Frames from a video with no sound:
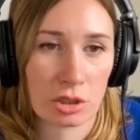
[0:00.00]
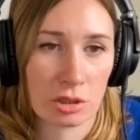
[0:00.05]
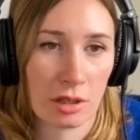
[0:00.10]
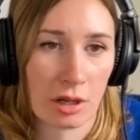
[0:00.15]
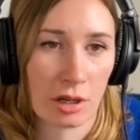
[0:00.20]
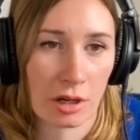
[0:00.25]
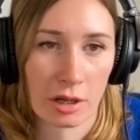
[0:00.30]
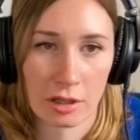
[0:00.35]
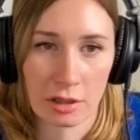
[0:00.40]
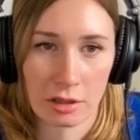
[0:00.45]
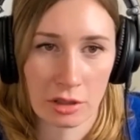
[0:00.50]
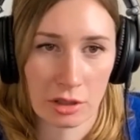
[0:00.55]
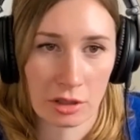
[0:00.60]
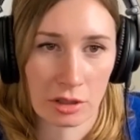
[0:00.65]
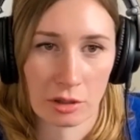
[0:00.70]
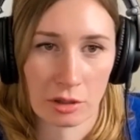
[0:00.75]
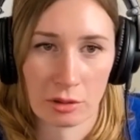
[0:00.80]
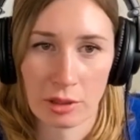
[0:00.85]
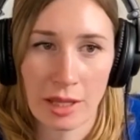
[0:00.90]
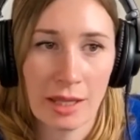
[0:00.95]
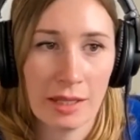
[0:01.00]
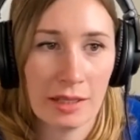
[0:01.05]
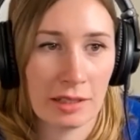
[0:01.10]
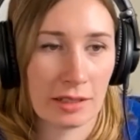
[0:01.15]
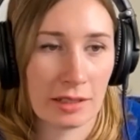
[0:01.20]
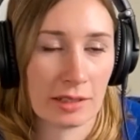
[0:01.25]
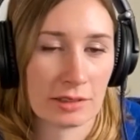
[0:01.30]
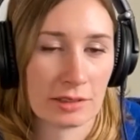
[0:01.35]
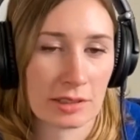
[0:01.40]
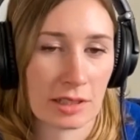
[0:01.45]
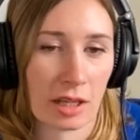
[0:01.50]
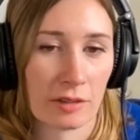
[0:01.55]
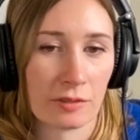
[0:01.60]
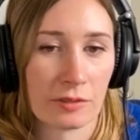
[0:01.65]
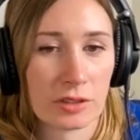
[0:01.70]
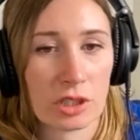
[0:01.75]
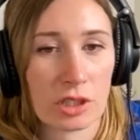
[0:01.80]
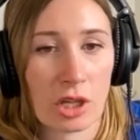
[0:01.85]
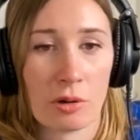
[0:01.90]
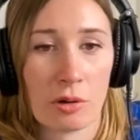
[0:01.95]
are, you know, hidden and stuff.
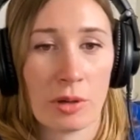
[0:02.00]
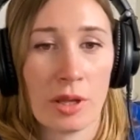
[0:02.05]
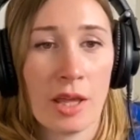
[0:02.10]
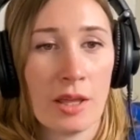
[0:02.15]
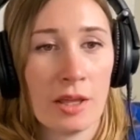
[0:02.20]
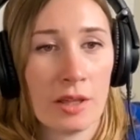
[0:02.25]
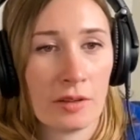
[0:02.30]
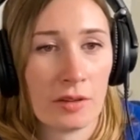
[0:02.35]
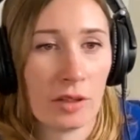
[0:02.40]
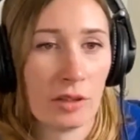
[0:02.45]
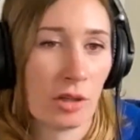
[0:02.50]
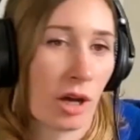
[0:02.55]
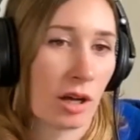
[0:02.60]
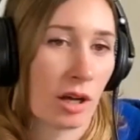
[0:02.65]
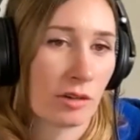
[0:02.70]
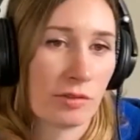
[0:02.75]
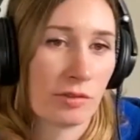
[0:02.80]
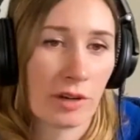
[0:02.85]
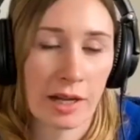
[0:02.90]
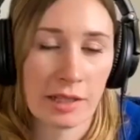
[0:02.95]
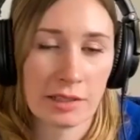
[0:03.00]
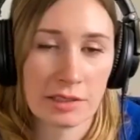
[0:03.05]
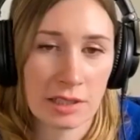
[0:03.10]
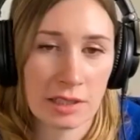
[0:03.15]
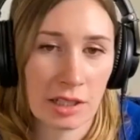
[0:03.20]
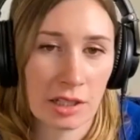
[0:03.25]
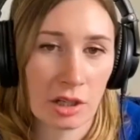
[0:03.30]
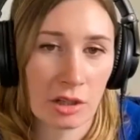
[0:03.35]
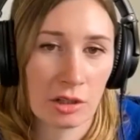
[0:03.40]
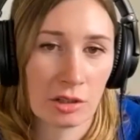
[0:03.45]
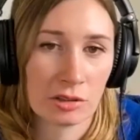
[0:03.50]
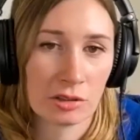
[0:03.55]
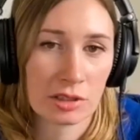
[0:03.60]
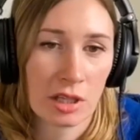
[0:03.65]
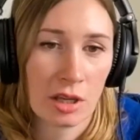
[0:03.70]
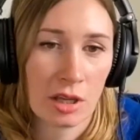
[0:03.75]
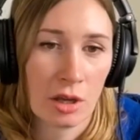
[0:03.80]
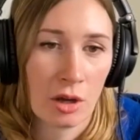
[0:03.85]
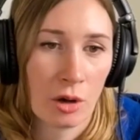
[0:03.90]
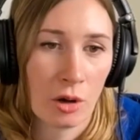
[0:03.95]
So the dog finds it and goes,
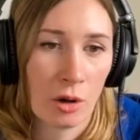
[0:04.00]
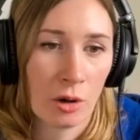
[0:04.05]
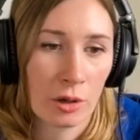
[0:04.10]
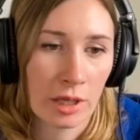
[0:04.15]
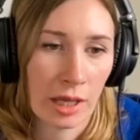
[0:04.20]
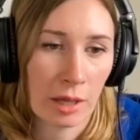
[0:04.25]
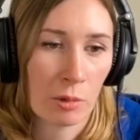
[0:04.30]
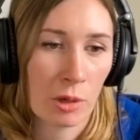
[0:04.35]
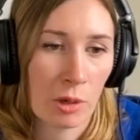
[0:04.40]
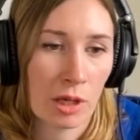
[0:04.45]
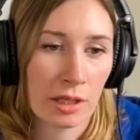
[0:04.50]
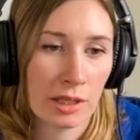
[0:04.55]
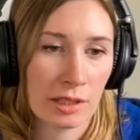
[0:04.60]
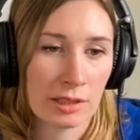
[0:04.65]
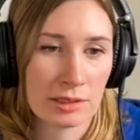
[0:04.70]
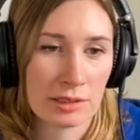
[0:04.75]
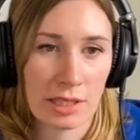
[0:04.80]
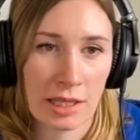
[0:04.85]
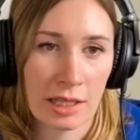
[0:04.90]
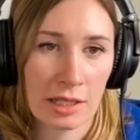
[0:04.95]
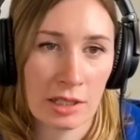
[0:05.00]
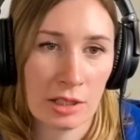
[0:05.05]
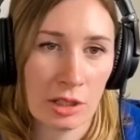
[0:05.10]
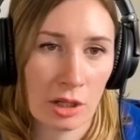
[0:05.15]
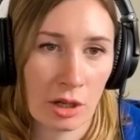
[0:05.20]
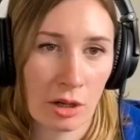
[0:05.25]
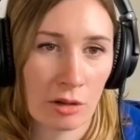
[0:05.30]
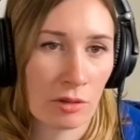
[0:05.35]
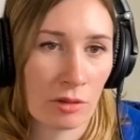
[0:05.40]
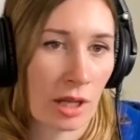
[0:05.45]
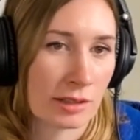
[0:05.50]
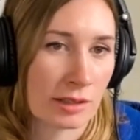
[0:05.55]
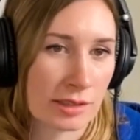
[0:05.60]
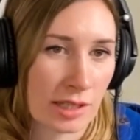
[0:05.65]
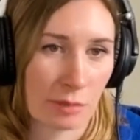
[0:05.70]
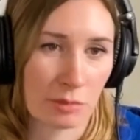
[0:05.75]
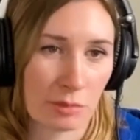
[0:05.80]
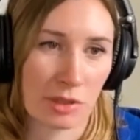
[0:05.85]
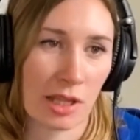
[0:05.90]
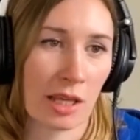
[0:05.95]
okay, well, it's in, you know, a lot of
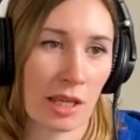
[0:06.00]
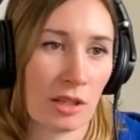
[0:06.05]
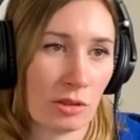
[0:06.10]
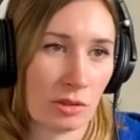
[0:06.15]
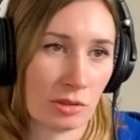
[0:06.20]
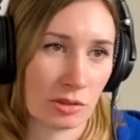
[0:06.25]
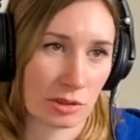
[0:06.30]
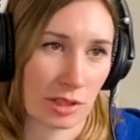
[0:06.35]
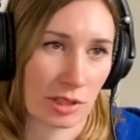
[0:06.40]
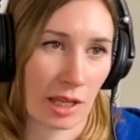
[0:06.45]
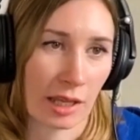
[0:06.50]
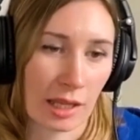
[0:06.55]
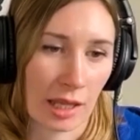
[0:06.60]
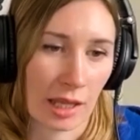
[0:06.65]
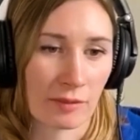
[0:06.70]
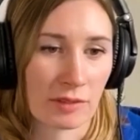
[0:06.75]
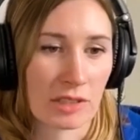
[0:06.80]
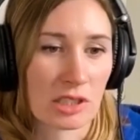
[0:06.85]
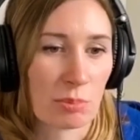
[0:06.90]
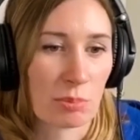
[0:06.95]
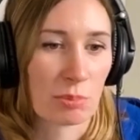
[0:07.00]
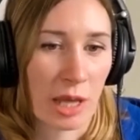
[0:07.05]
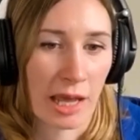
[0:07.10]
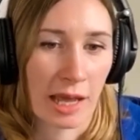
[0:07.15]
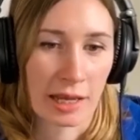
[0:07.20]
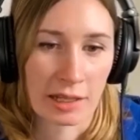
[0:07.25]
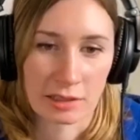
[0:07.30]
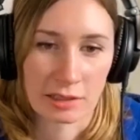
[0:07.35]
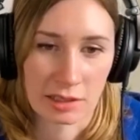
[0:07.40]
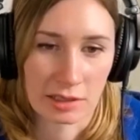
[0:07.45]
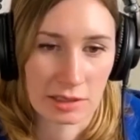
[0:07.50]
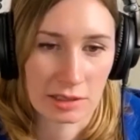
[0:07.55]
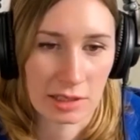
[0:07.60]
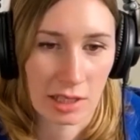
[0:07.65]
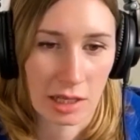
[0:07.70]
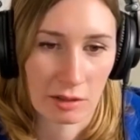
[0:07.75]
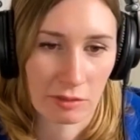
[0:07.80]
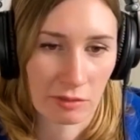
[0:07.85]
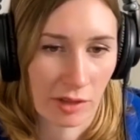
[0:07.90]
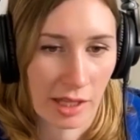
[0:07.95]
times they use like canvas bags
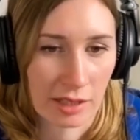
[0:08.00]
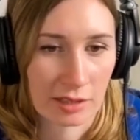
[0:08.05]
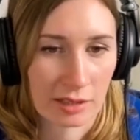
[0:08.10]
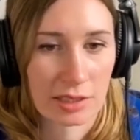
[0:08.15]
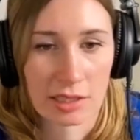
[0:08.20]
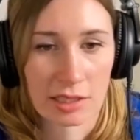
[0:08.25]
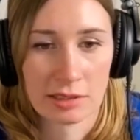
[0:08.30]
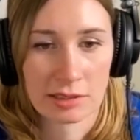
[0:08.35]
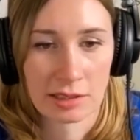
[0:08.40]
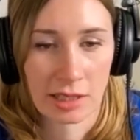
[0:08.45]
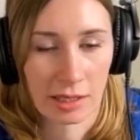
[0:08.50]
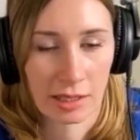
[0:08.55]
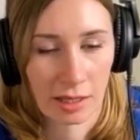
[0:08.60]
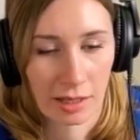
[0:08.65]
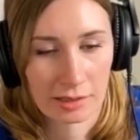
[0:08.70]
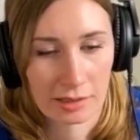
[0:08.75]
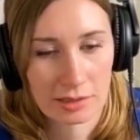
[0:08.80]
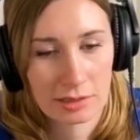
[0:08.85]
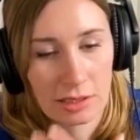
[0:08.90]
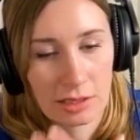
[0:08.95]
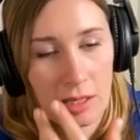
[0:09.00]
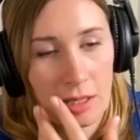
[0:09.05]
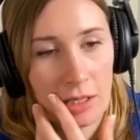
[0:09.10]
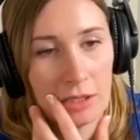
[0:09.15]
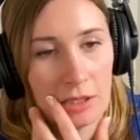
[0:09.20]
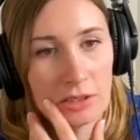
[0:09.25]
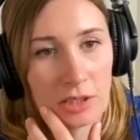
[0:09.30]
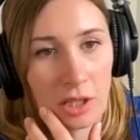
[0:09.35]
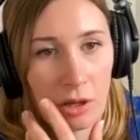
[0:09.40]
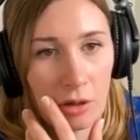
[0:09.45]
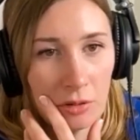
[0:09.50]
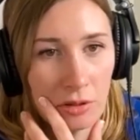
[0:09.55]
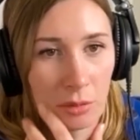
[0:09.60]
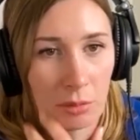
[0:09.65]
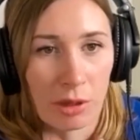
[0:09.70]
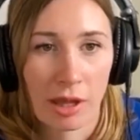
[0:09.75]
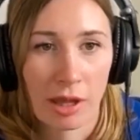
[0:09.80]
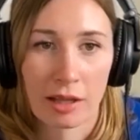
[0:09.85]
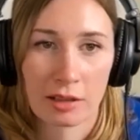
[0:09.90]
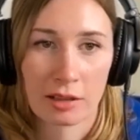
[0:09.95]
instead of like tins like us. So they'll
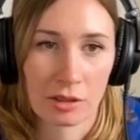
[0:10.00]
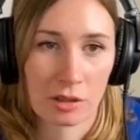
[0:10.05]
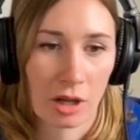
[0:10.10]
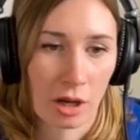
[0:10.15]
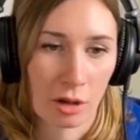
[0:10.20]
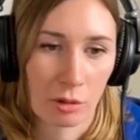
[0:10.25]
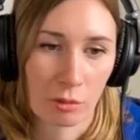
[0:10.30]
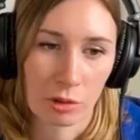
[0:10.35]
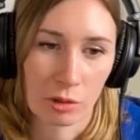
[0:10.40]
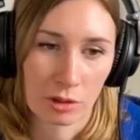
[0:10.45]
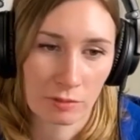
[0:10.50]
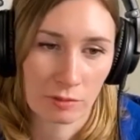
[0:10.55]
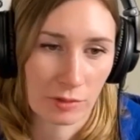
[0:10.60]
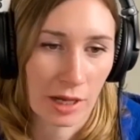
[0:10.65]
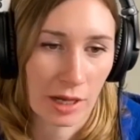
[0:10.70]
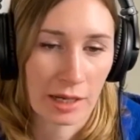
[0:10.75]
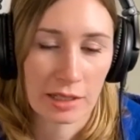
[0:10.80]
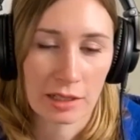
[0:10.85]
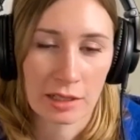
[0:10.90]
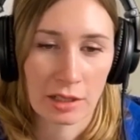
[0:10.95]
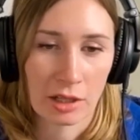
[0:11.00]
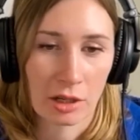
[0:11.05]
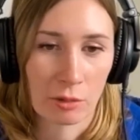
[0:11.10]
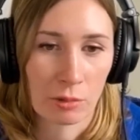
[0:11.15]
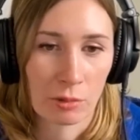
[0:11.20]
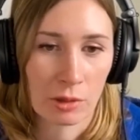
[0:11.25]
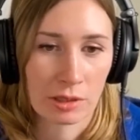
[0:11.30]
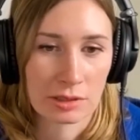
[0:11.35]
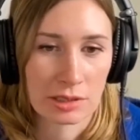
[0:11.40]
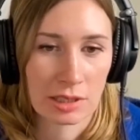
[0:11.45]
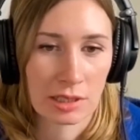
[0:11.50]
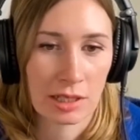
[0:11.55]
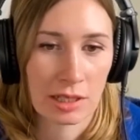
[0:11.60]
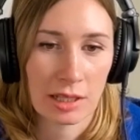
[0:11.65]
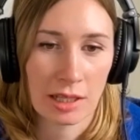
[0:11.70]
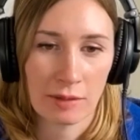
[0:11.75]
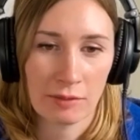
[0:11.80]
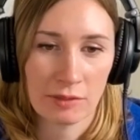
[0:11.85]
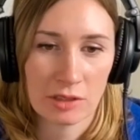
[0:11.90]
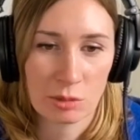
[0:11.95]
be like, the dog will find it and go, well, it's in a
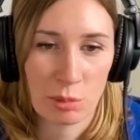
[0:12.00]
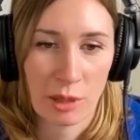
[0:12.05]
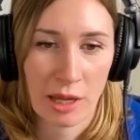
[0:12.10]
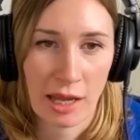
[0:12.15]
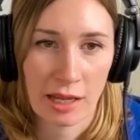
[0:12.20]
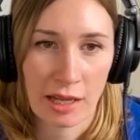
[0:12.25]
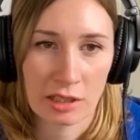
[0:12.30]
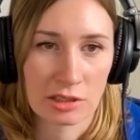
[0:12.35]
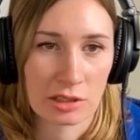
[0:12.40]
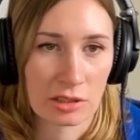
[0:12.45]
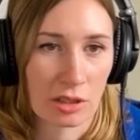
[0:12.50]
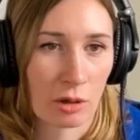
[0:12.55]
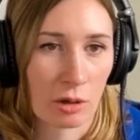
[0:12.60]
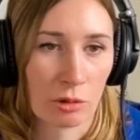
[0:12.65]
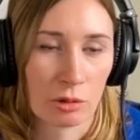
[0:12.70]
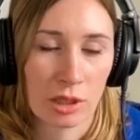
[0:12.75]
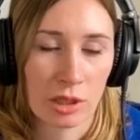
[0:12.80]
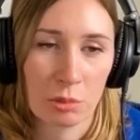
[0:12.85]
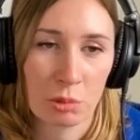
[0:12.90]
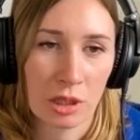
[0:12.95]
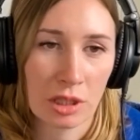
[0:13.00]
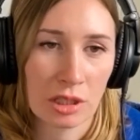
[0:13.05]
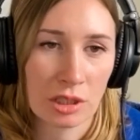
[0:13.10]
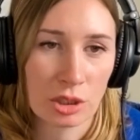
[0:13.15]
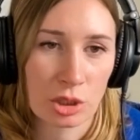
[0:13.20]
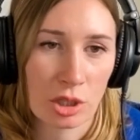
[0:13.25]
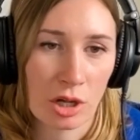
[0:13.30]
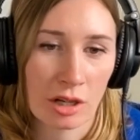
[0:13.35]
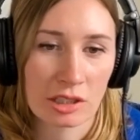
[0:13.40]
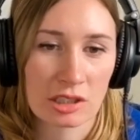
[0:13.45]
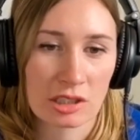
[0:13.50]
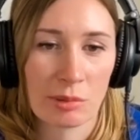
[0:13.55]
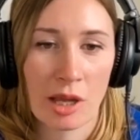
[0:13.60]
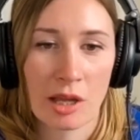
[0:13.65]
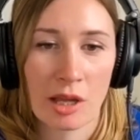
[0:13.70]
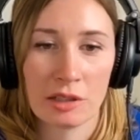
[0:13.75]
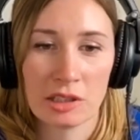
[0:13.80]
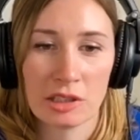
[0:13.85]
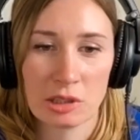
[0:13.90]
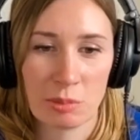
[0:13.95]
canvas bag. It's the only really strong
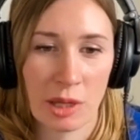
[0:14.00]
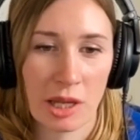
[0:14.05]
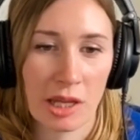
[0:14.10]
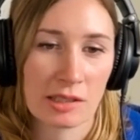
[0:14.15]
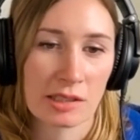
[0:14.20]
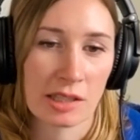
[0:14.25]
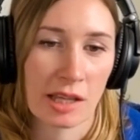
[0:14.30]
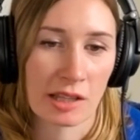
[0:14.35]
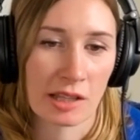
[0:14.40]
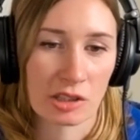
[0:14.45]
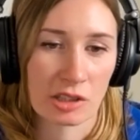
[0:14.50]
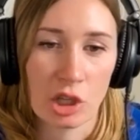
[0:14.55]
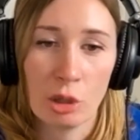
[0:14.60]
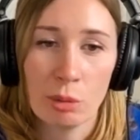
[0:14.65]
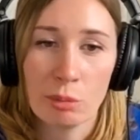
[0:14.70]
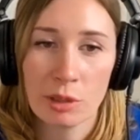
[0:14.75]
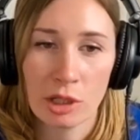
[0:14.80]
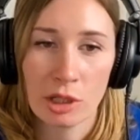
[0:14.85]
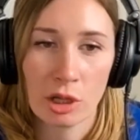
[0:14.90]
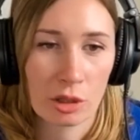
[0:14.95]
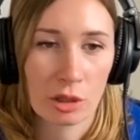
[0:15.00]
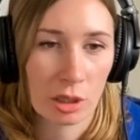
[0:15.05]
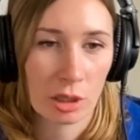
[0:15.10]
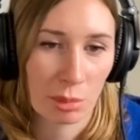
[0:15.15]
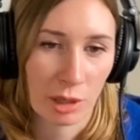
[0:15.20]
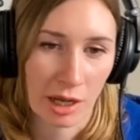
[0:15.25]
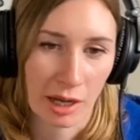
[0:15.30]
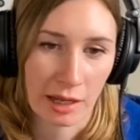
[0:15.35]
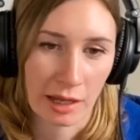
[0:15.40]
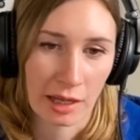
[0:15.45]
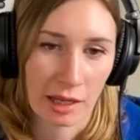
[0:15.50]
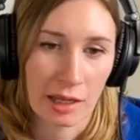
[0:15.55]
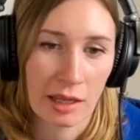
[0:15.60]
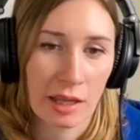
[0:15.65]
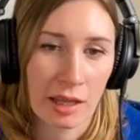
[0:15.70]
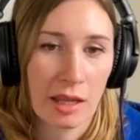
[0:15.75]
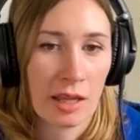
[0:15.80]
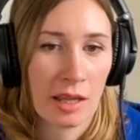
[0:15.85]
smell in the space. It has human odor by it.